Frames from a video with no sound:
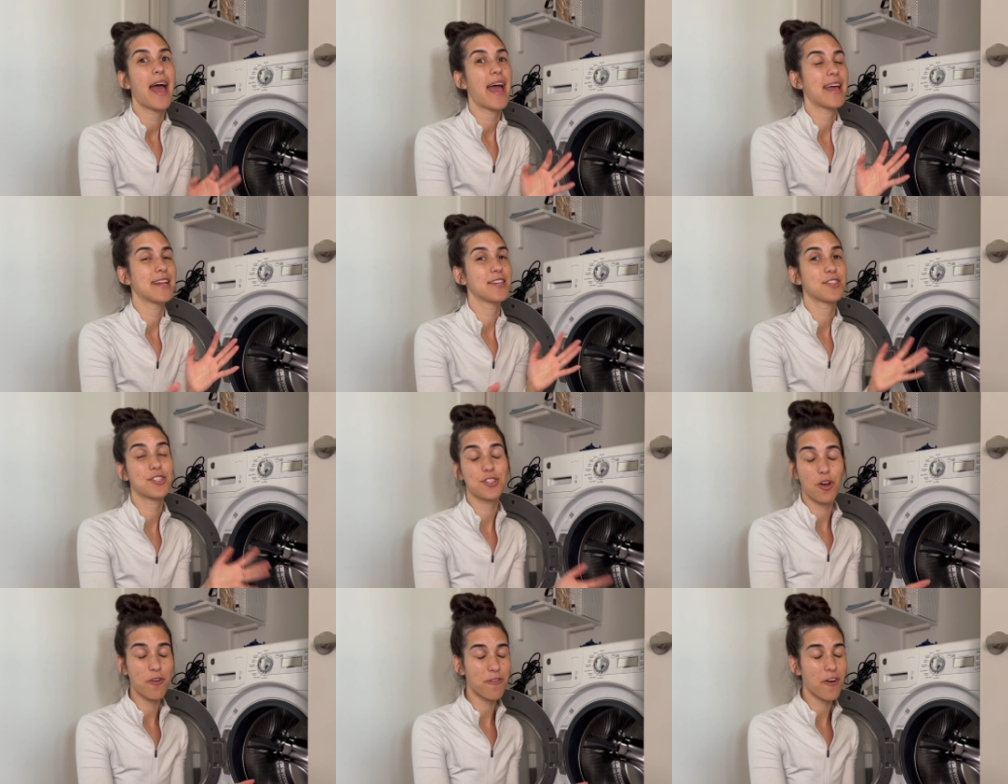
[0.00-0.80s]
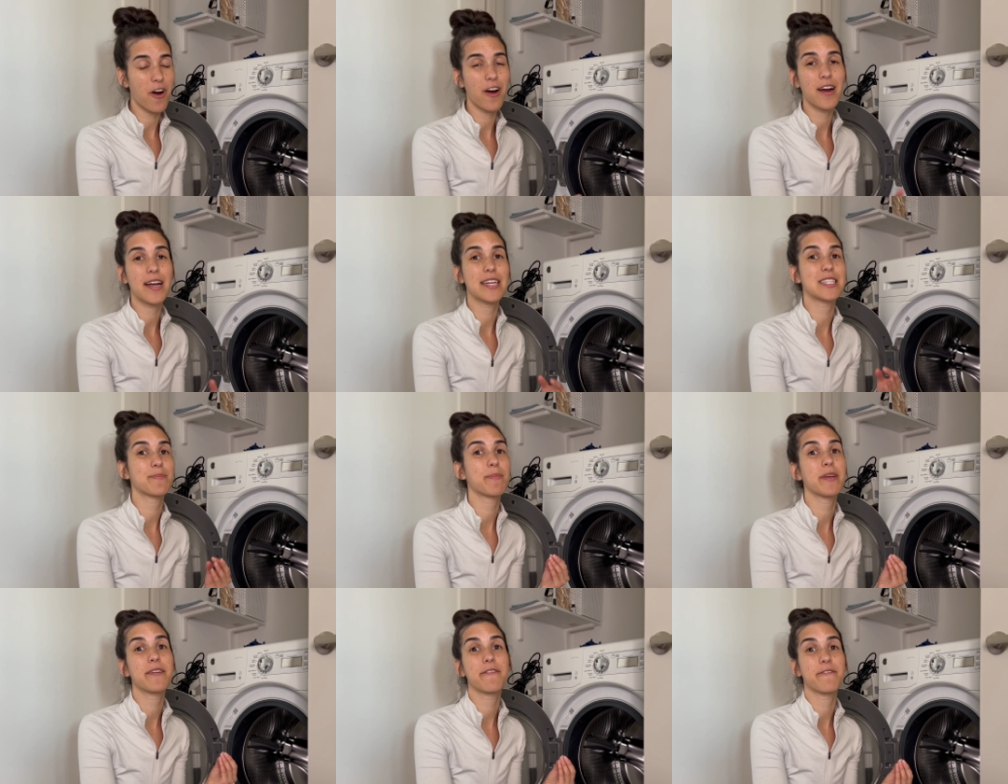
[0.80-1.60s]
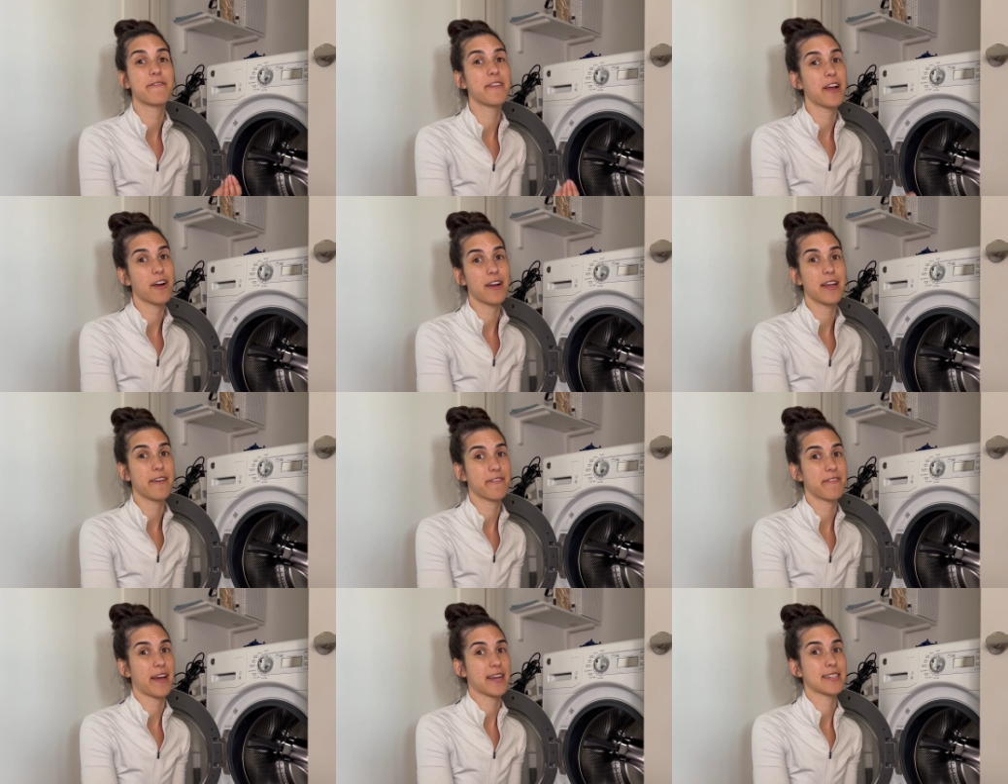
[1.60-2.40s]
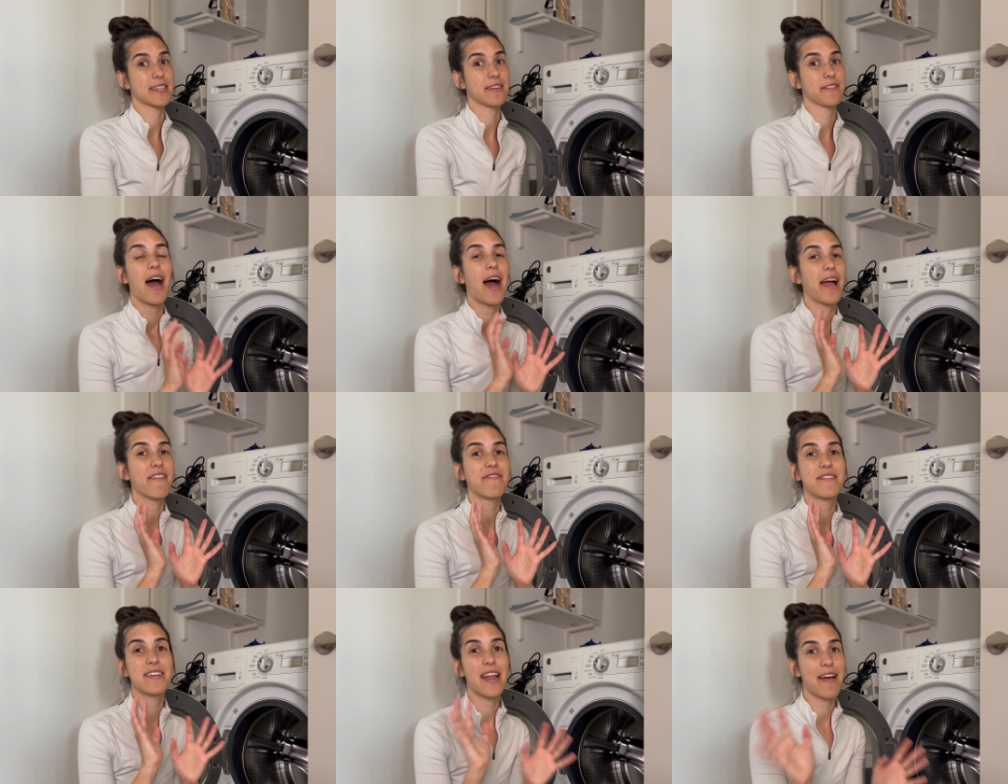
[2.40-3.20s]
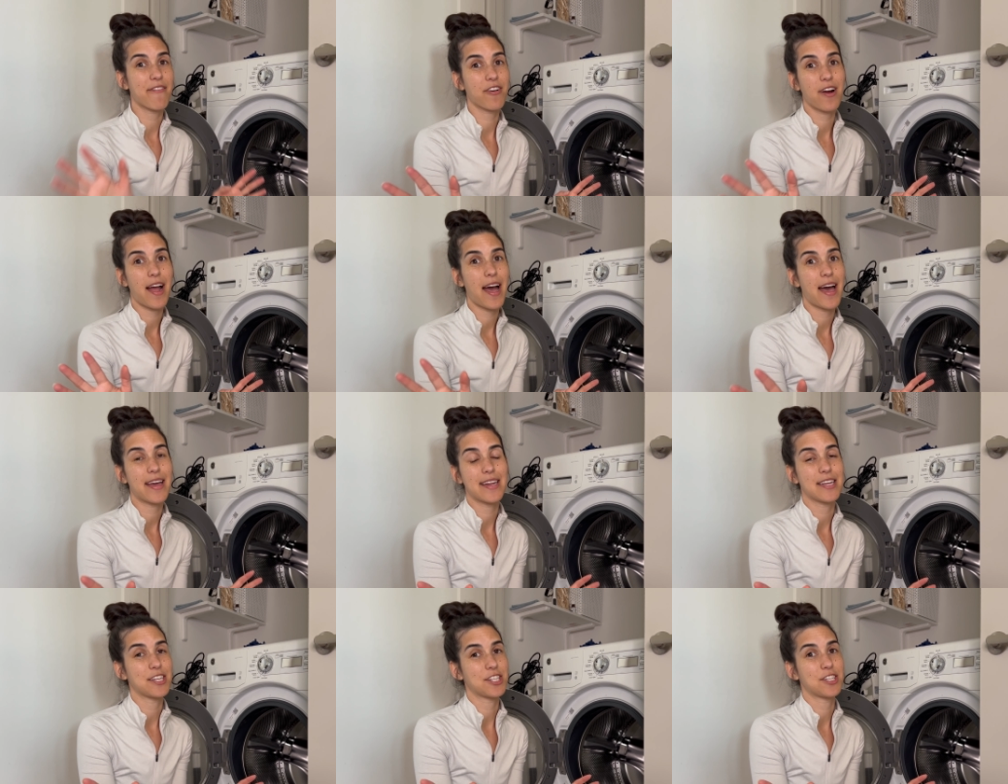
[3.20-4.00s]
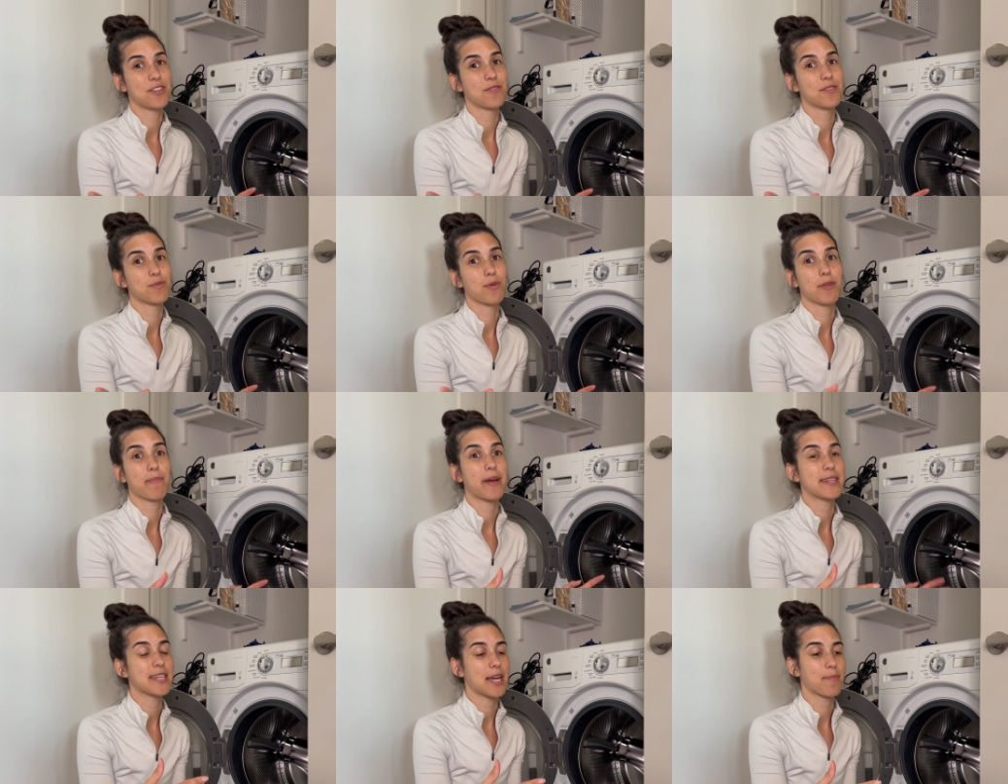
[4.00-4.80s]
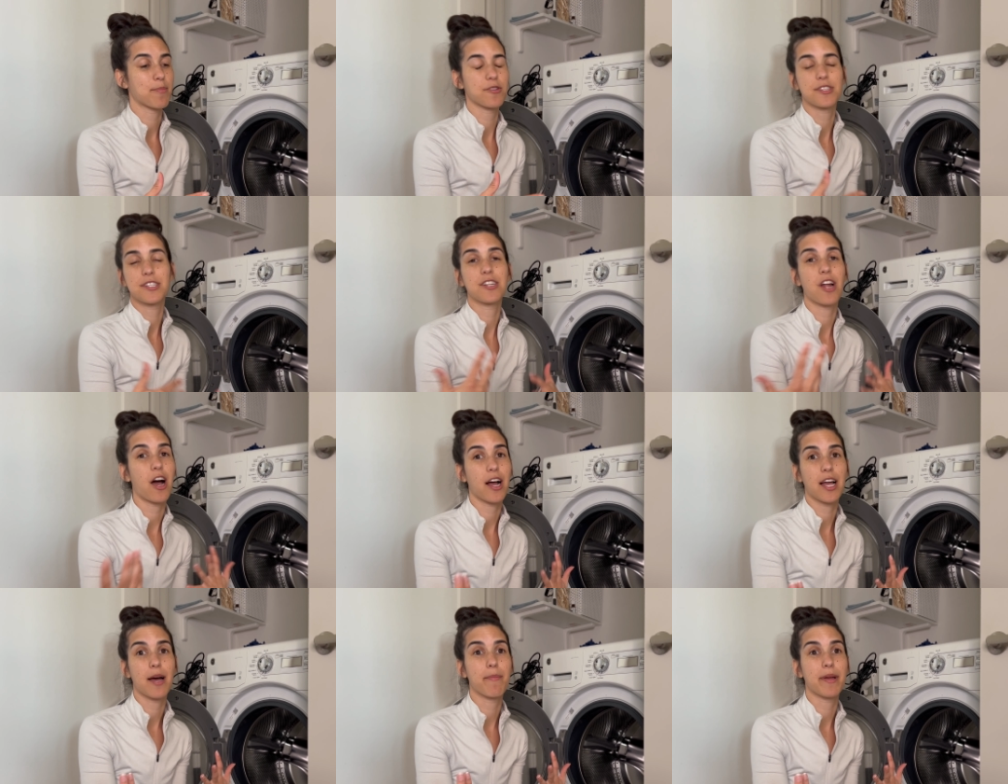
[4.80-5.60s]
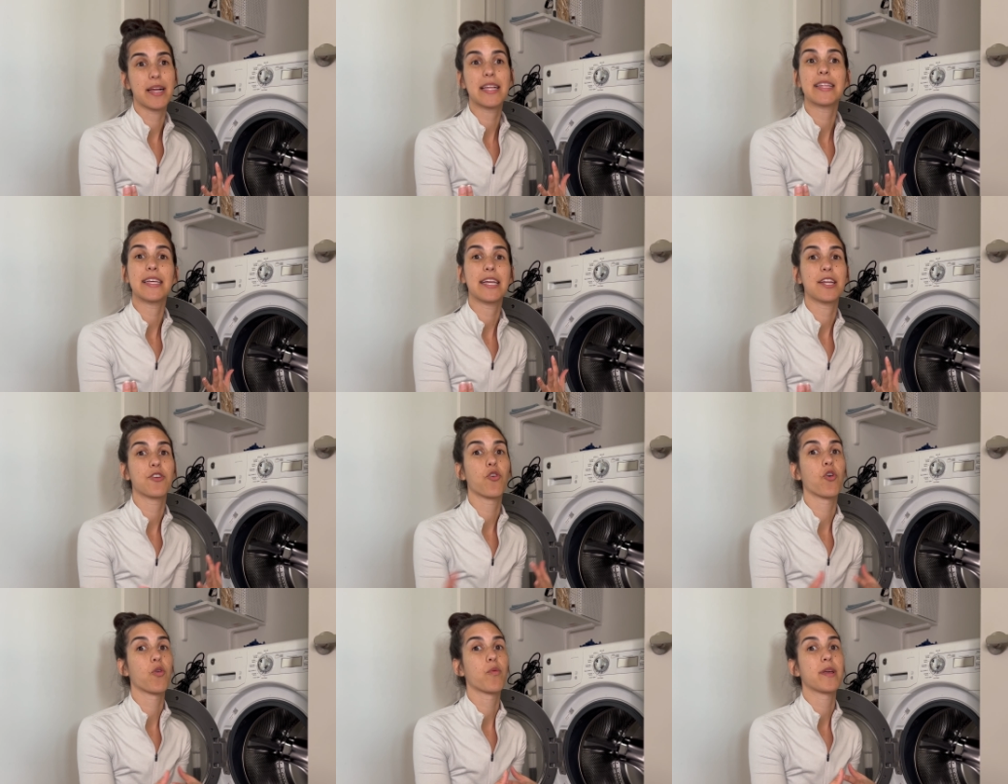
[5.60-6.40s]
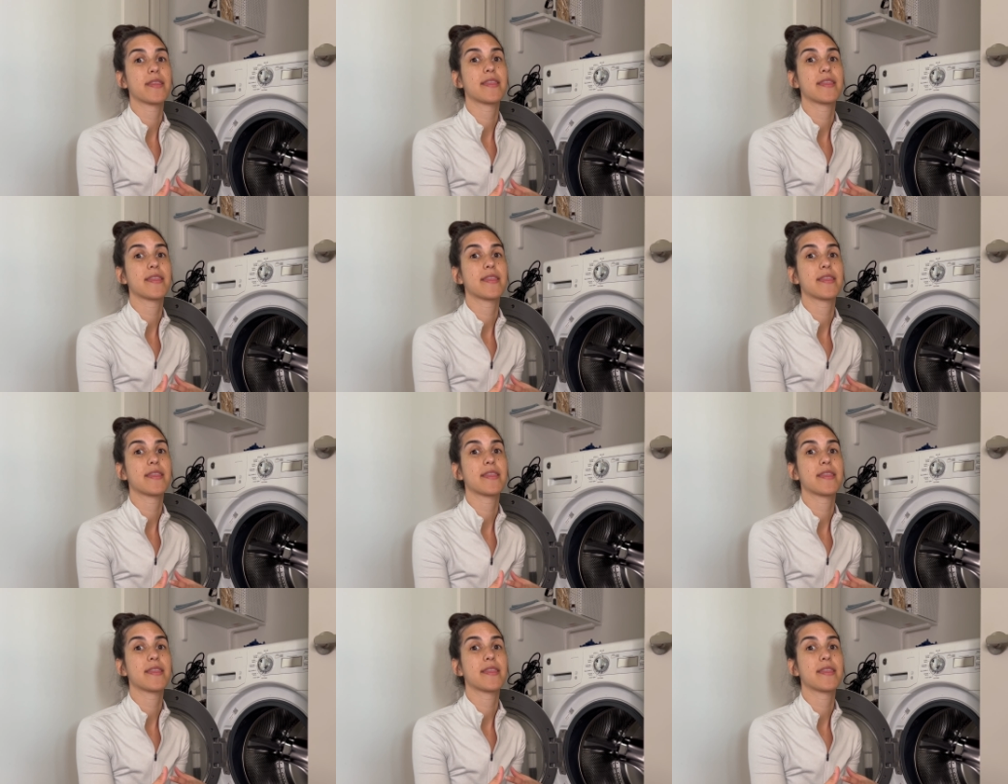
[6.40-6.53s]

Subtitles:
and so far it's been very effective. I've never had issues with my diapers not coming clean or with